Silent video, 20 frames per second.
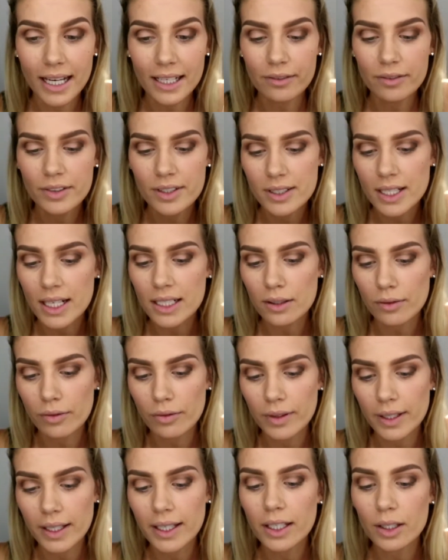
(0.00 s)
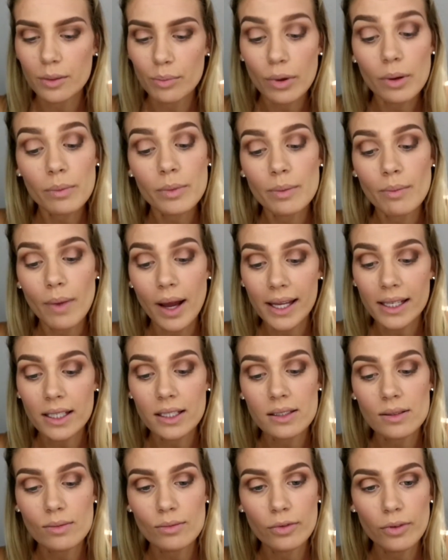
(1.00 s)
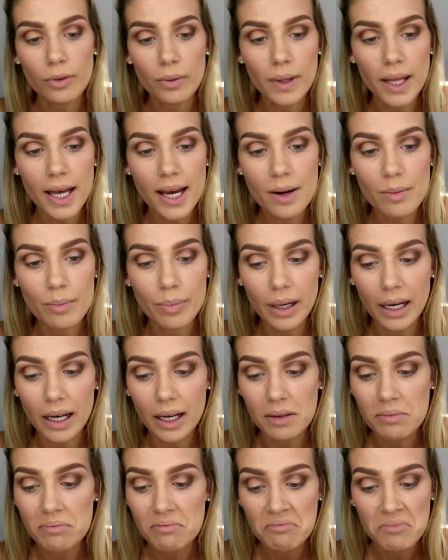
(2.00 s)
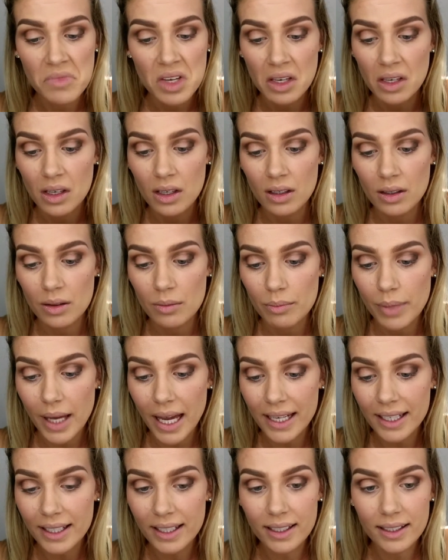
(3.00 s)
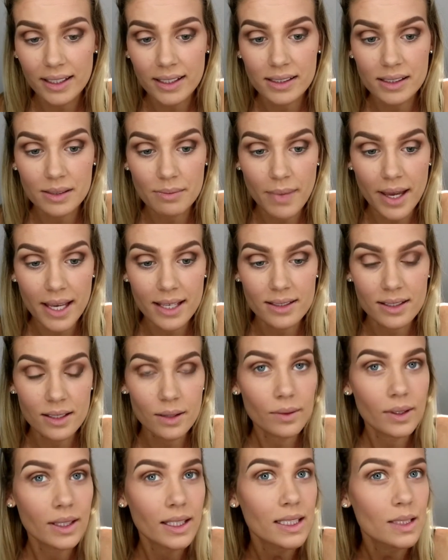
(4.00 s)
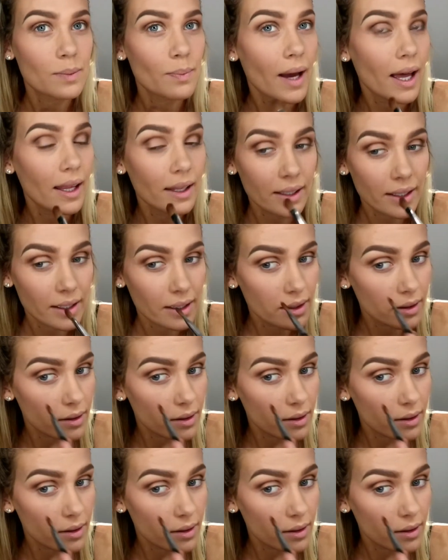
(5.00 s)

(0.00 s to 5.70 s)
If you start to flick it, you probably might get some fallout, but patting it is amazing with this palette.